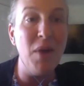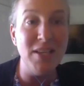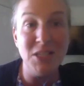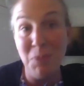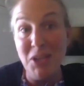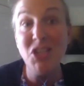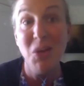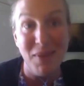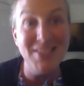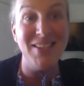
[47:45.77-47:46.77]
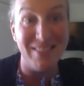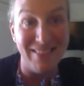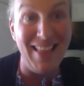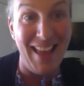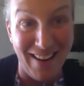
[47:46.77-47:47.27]
especially once
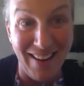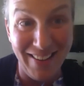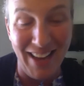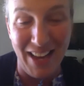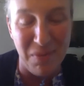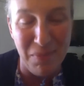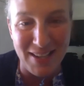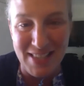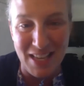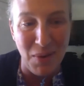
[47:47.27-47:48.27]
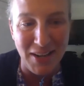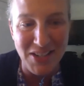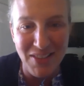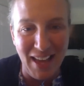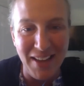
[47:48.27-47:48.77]
you're there, the kind of place that you want to
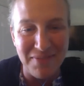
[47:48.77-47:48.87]
do that?